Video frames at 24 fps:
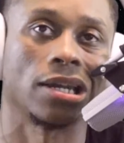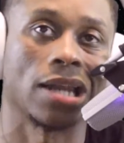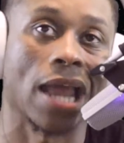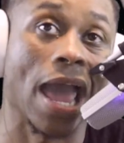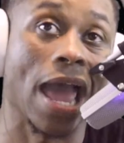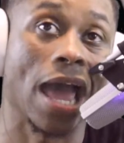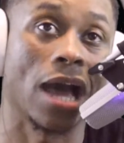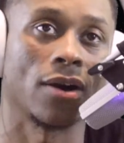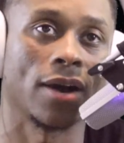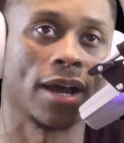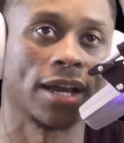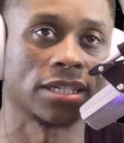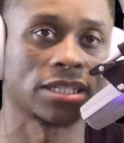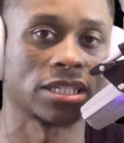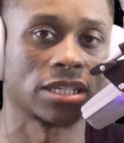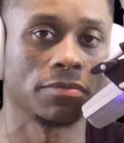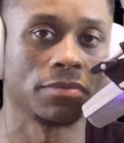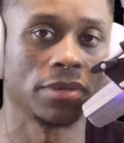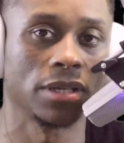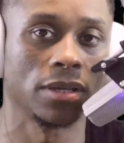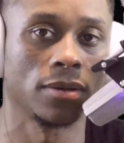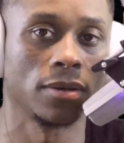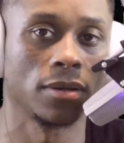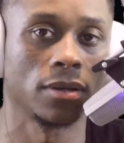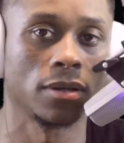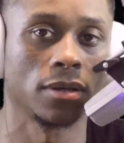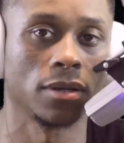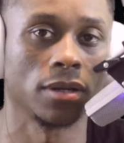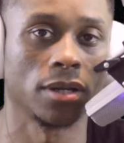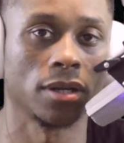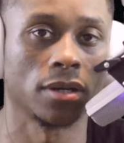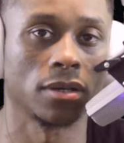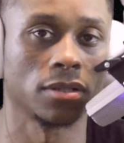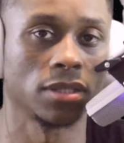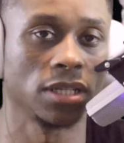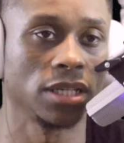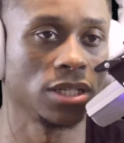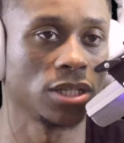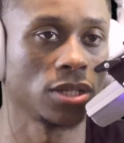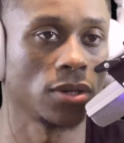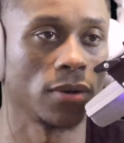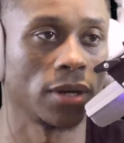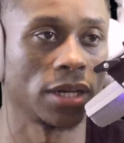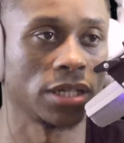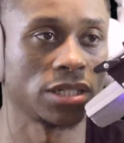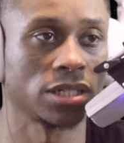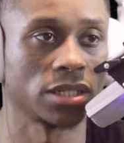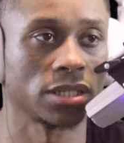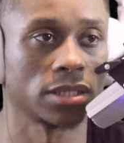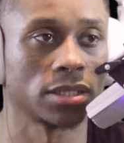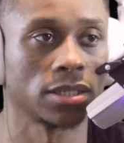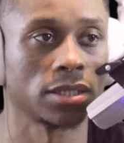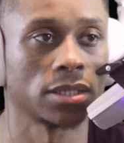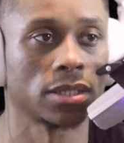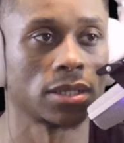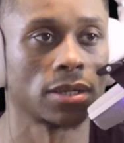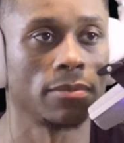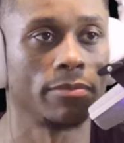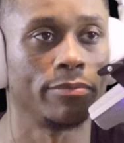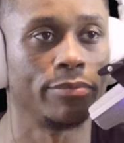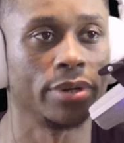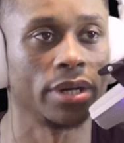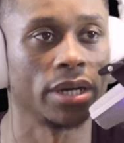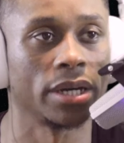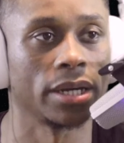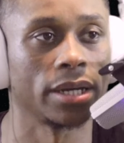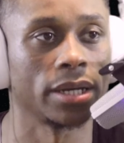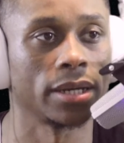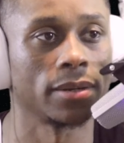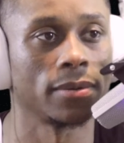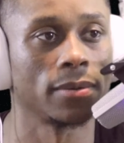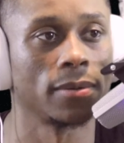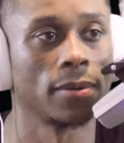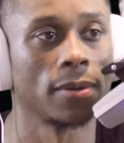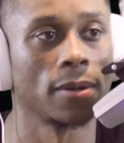now asking me, these questions, but